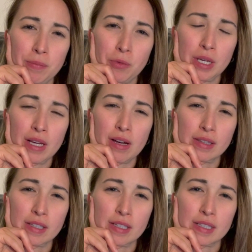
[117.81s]
We
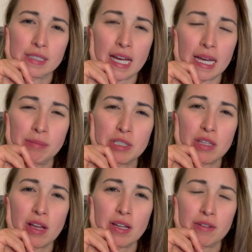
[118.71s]
got the time
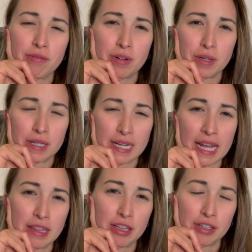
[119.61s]
slot for
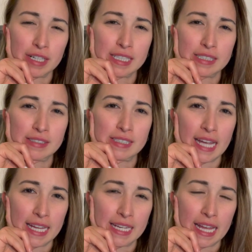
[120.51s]
9:30 to
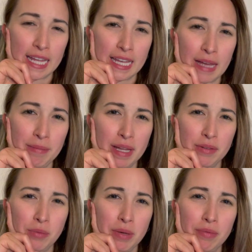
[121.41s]
10 a.m. and we